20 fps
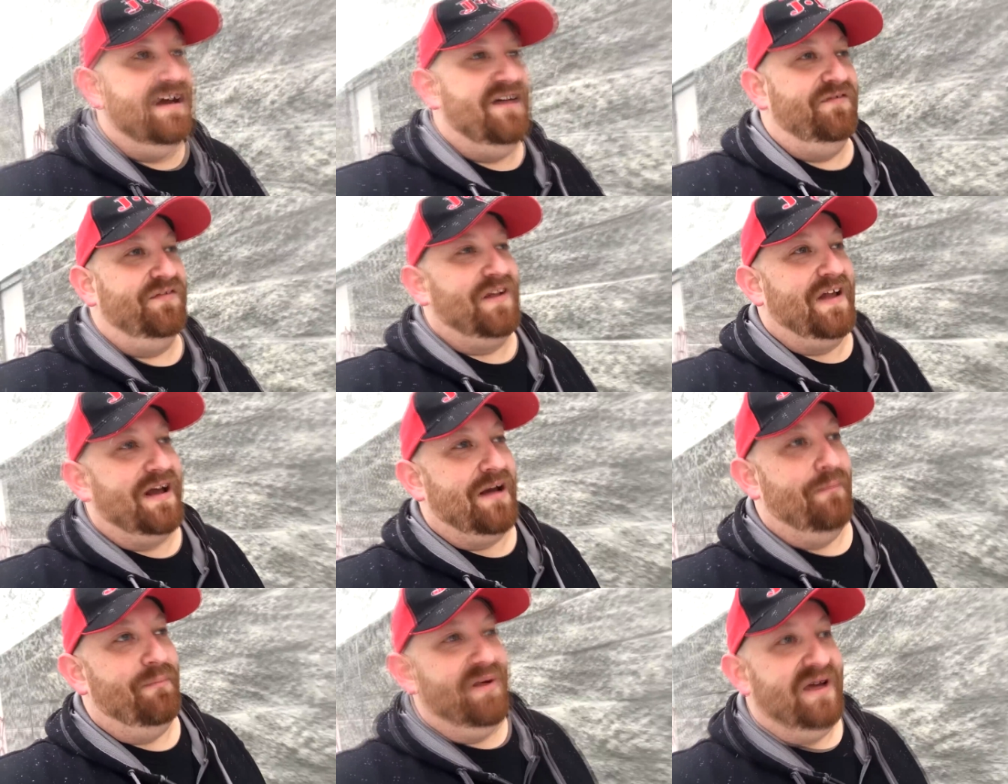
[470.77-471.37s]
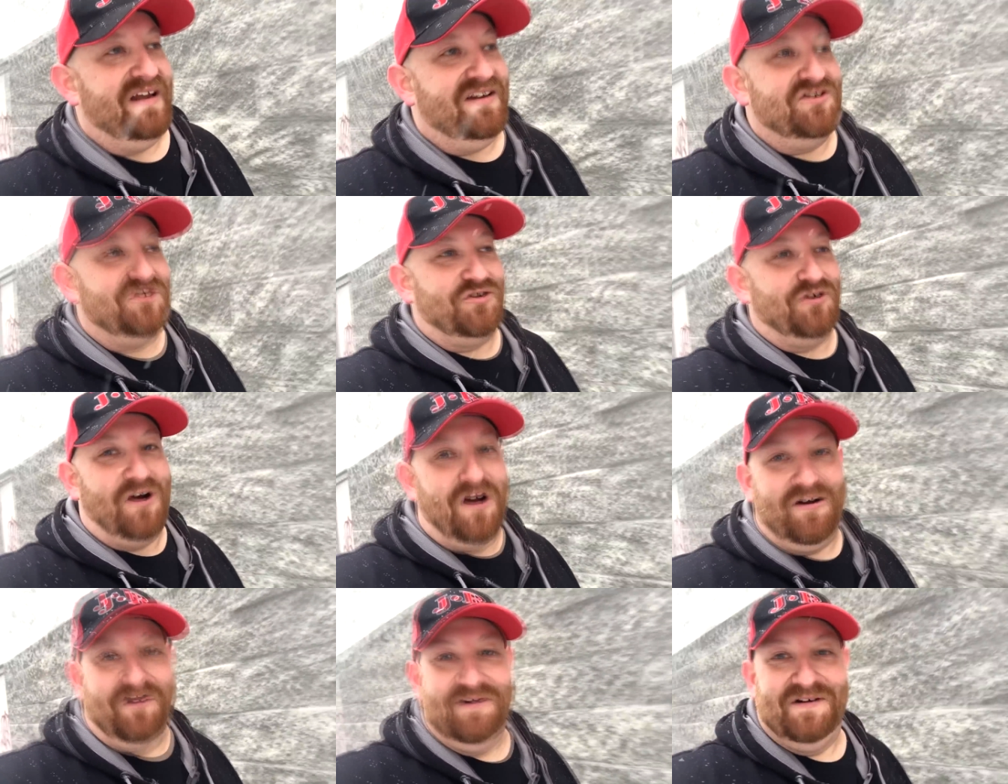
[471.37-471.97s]
if like a big
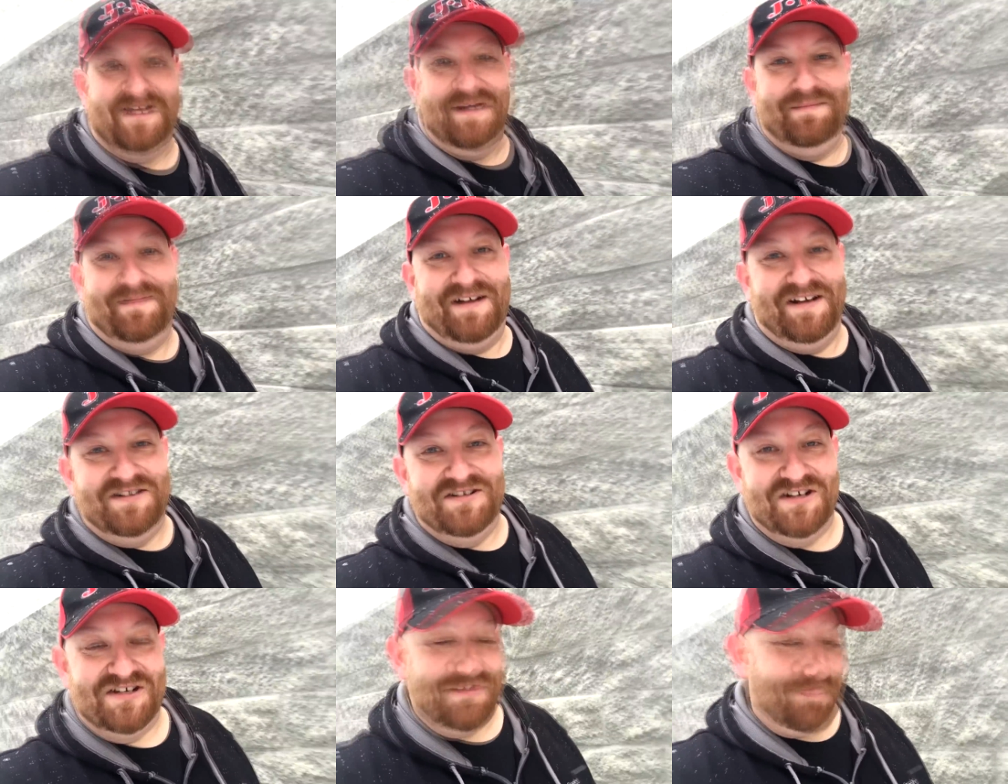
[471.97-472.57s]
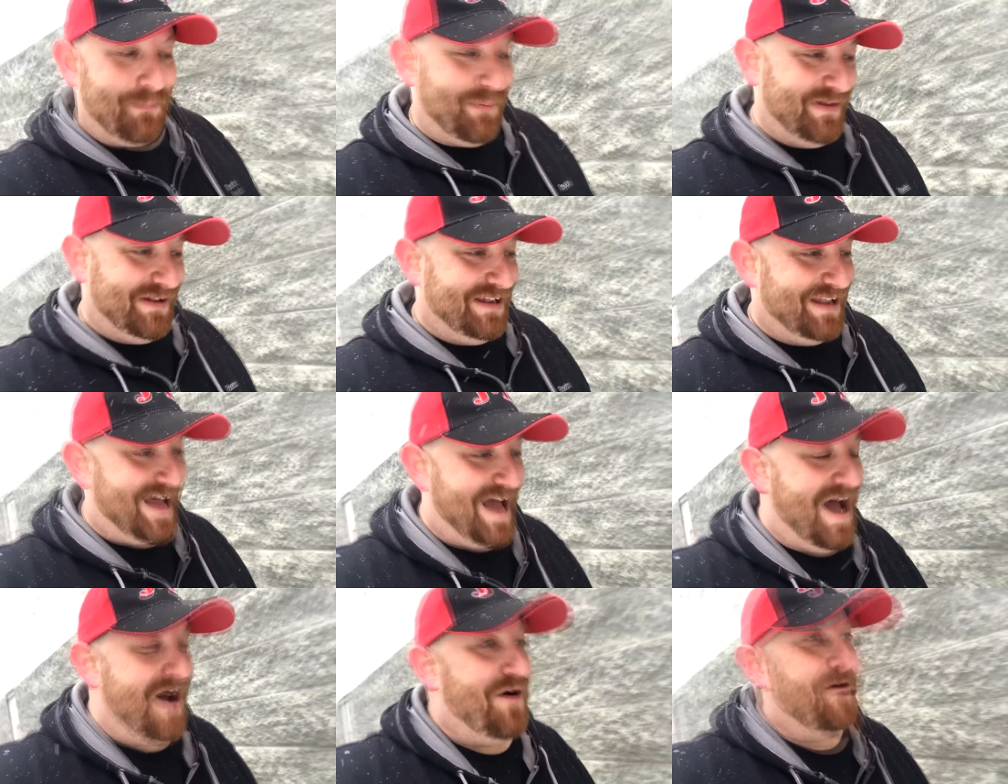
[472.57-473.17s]
truck or something just
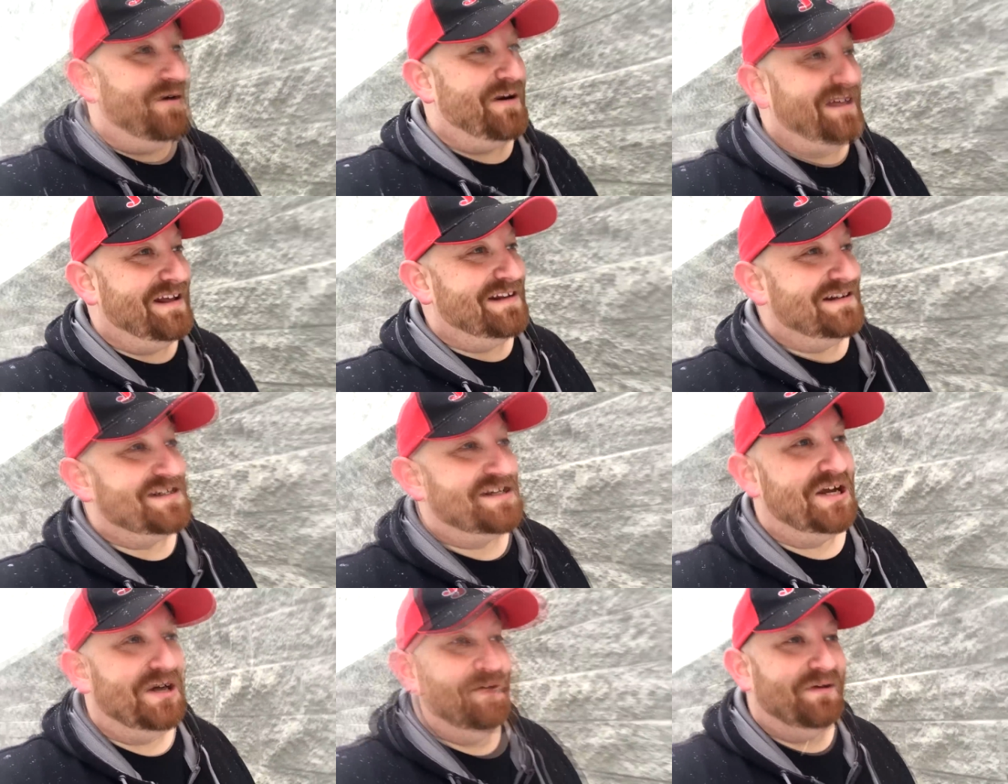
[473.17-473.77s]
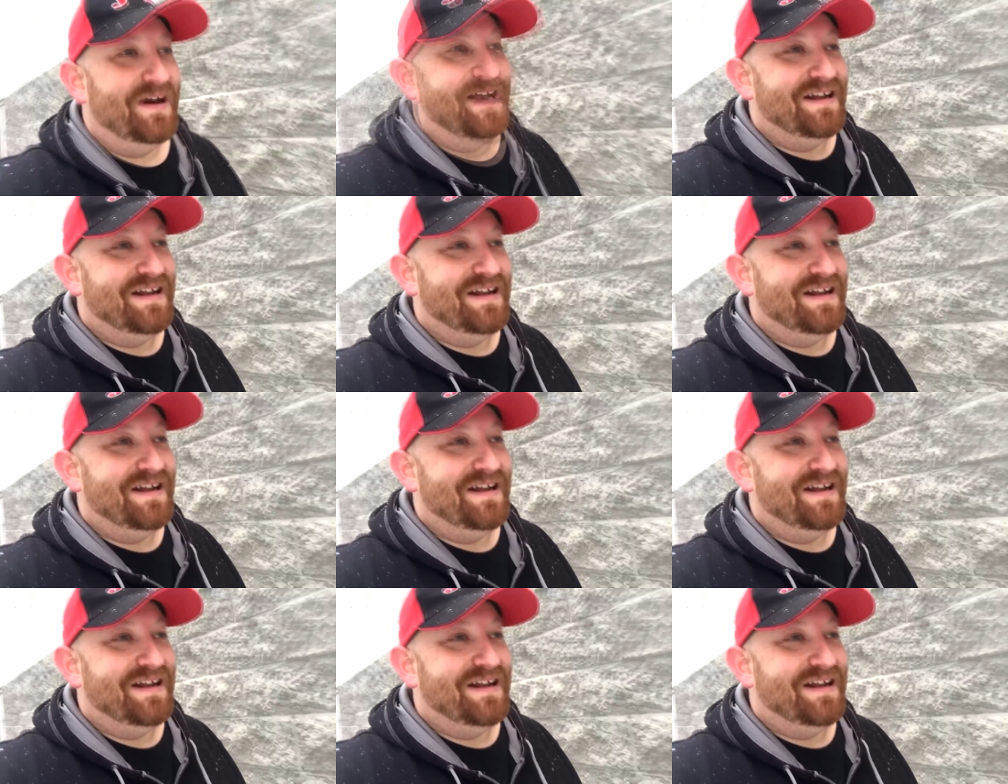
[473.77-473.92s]
plowed into